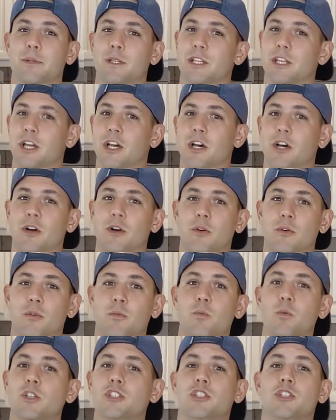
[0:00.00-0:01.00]

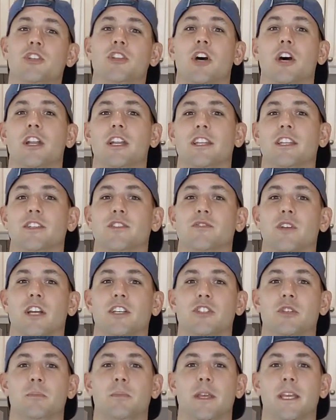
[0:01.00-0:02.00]
below what you thought of this
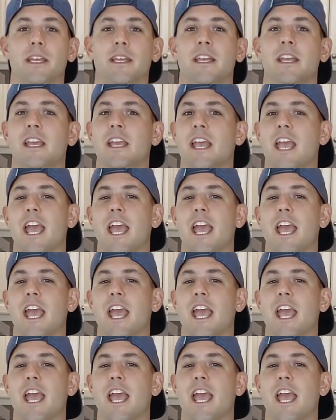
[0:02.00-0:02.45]
recipe,